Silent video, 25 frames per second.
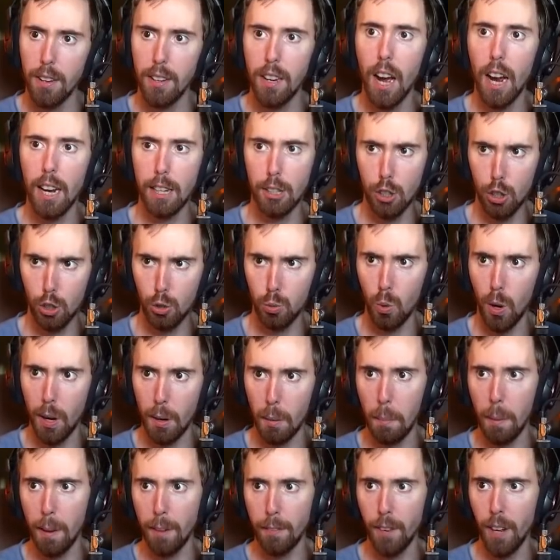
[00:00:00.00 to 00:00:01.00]
Not just one.
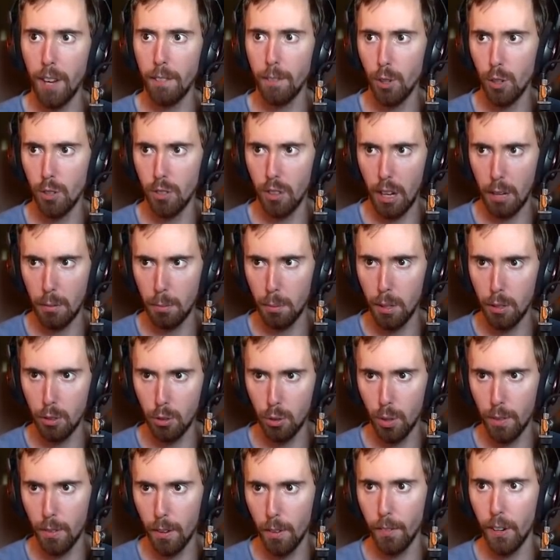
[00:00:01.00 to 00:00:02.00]
A big fan of yours, Asmon,
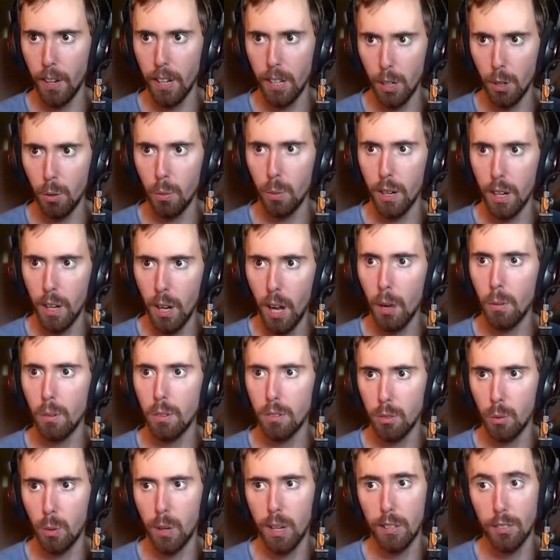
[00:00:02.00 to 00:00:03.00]
so even if I don't win tonight, I
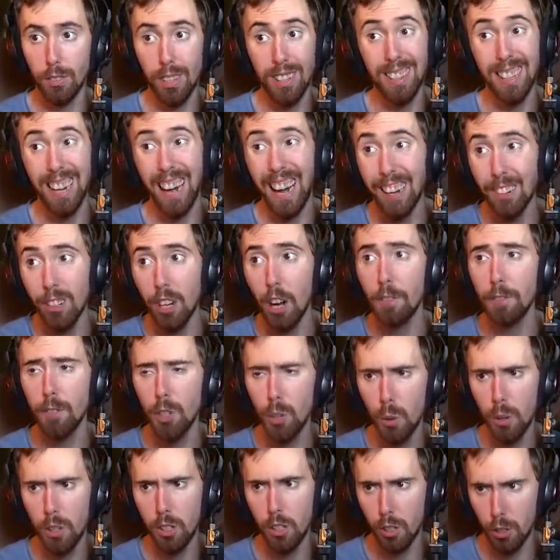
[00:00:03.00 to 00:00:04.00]
would still want to say that I love
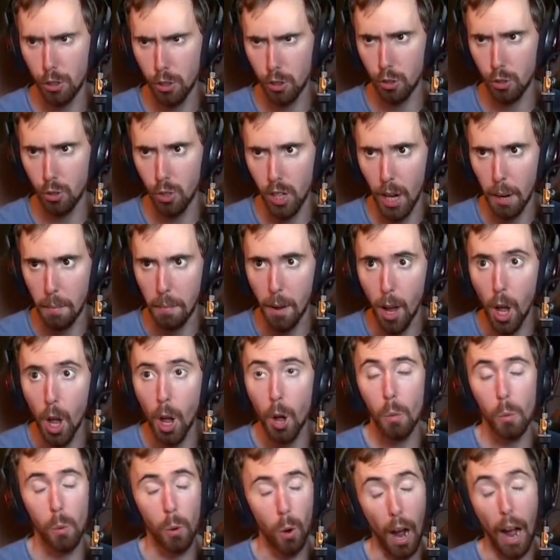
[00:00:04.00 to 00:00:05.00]
you and your stream.
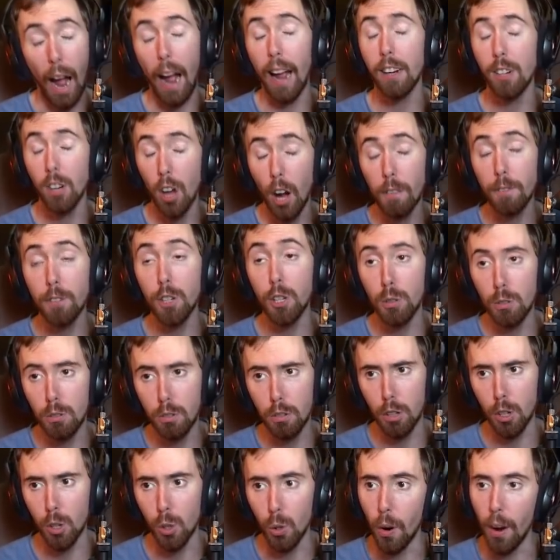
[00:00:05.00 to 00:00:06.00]
Well, I love you
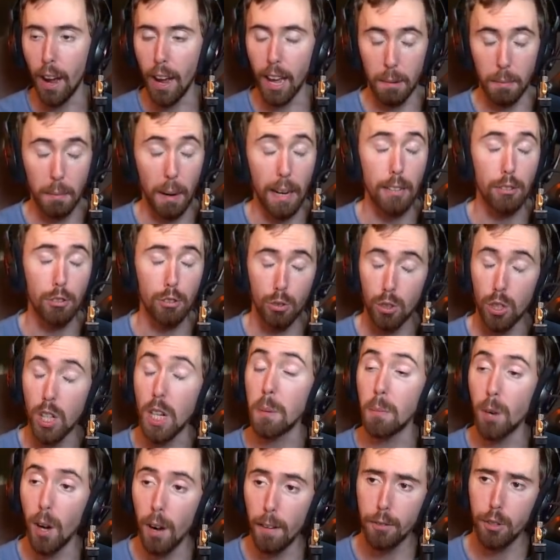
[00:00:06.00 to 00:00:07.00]
too, and my
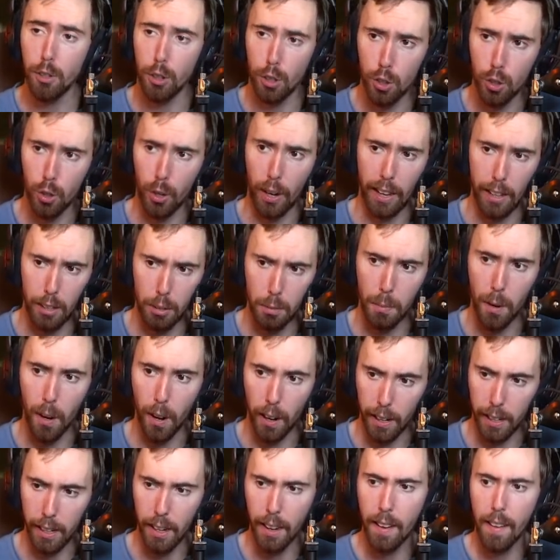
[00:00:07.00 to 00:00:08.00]
stream loves your
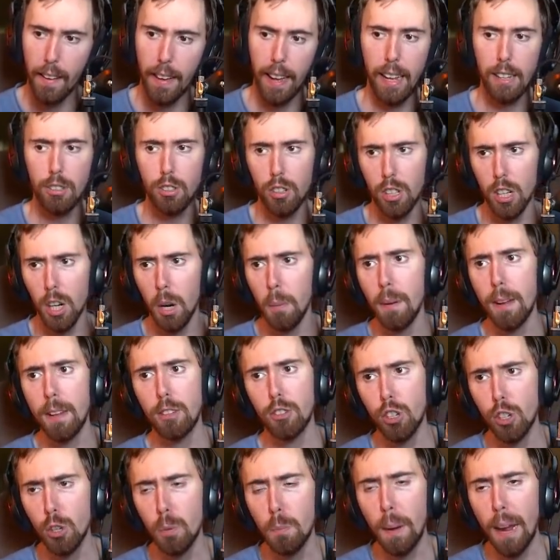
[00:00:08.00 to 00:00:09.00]
Transmog. It's a little bit
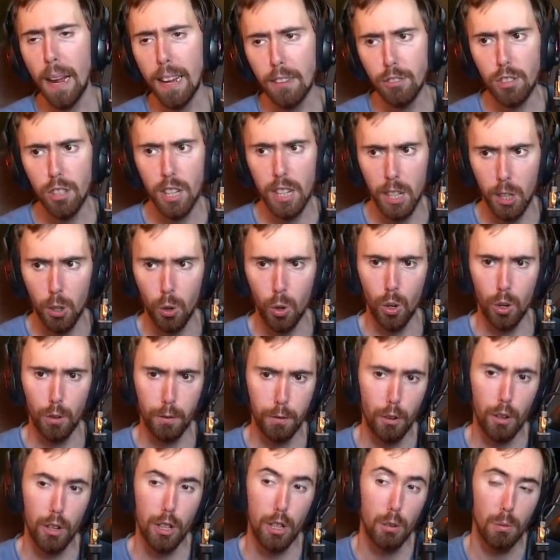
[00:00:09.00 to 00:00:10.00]
too basic in order
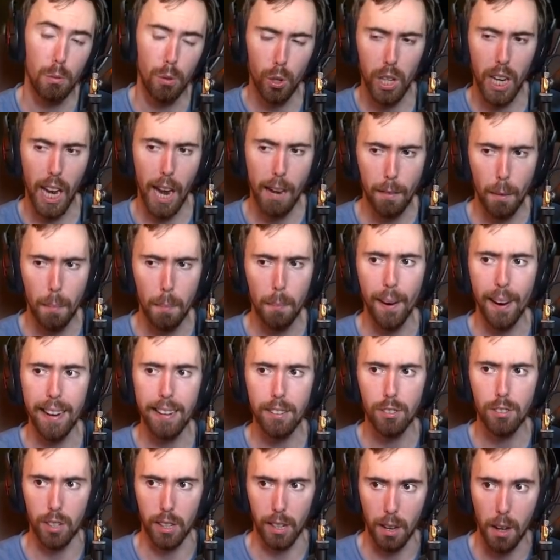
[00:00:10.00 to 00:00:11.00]
for it to really have a
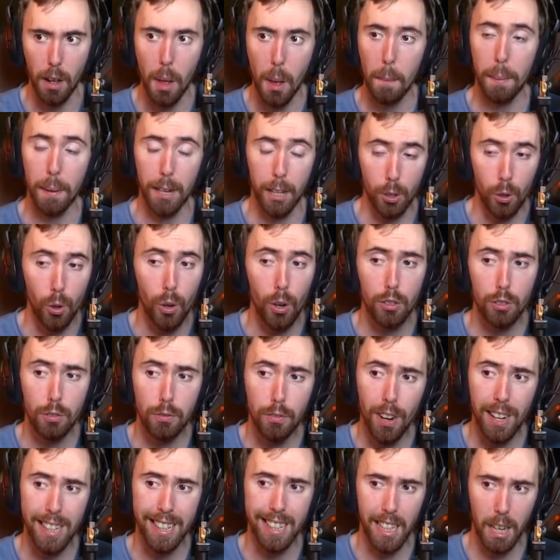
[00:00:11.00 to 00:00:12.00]
placing, but it looks
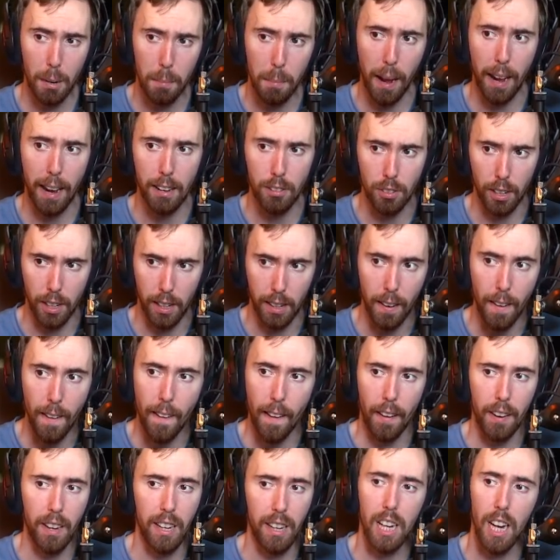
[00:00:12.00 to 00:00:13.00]
fucking amazing.
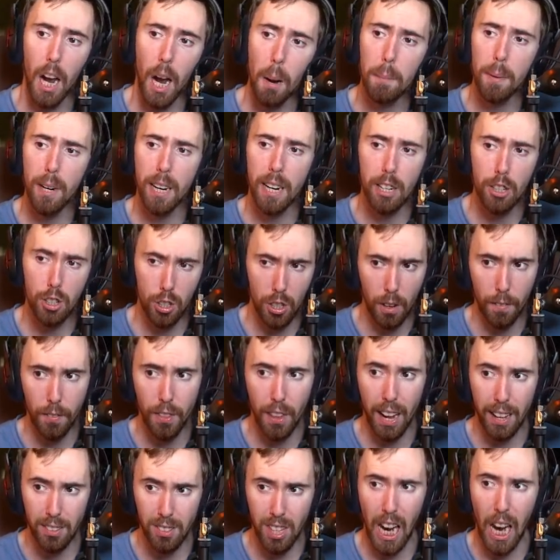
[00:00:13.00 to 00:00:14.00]
And the combination of
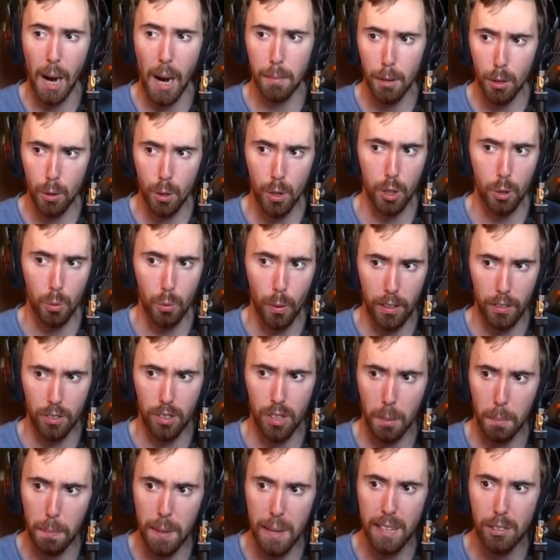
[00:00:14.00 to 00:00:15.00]
that tabard with the rest
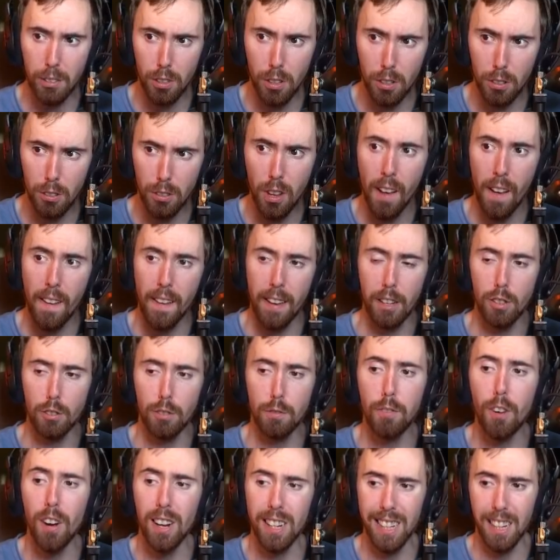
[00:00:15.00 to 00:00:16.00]
of the pieces is
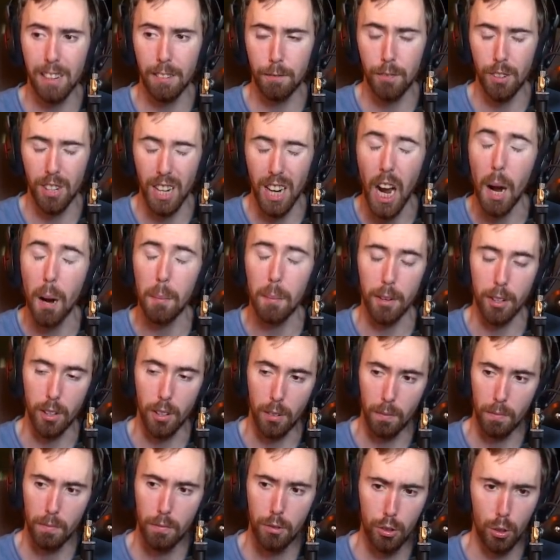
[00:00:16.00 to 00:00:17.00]
fucking
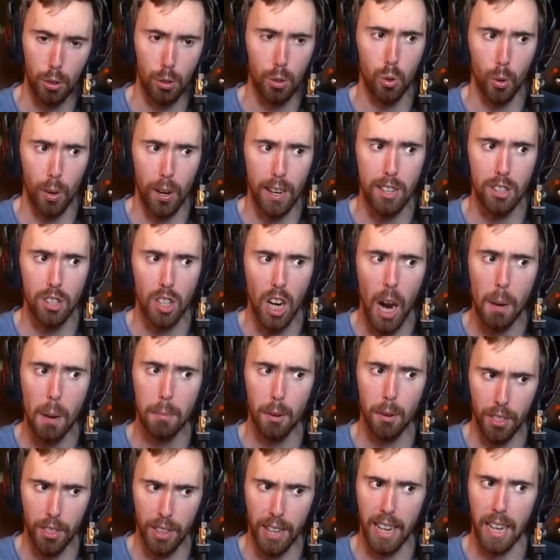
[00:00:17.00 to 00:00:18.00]
phenomenal. So great job
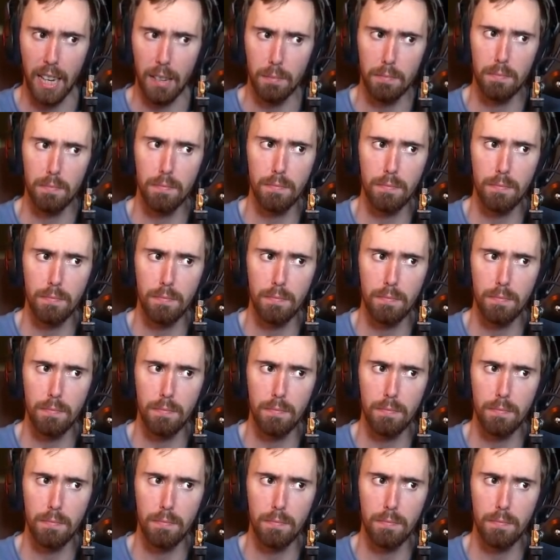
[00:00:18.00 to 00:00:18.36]
with that.